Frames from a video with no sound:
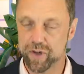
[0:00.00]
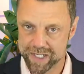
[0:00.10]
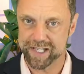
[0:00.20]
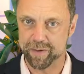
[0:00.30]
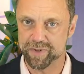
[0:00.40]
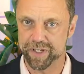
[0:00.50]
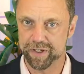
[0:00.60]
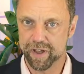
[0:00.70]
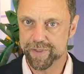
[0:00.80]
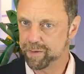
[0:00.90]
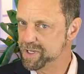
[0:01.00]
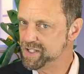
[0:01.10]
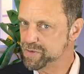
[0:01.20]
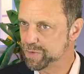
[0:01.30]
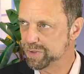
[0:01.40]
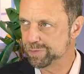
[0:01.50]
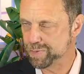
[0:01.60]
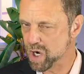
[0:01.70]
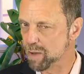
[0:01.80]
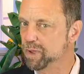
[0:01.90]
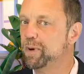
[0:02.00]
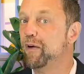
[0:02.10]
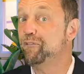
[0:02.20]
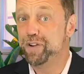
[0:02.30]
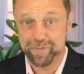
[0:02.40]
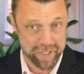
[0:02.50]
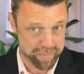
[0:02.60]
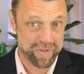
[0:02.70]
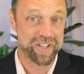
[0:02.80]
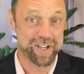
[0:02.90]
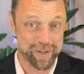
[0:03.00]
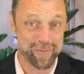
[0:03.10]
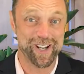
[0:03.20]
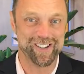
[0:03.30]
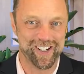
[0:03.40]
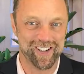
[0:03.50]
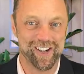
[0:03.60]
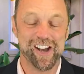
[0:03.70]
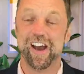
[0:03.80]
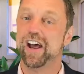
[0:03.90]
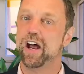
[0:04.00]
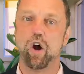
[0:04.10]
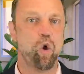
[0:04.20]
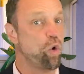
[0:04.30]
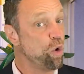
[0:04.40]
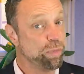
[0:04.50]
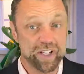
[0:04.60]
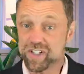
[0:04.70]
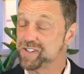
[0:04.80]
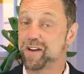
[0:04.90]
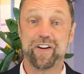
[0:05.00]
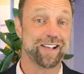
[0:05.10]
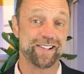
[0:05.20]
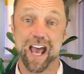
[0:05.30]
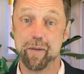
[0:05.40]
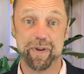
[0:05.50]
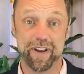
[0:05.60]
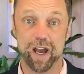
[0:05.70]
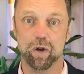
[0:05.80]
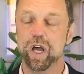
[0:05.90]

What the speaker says: accepted. That means we're probably about 50% of the way there. Whole bunch of stuff has to happen now.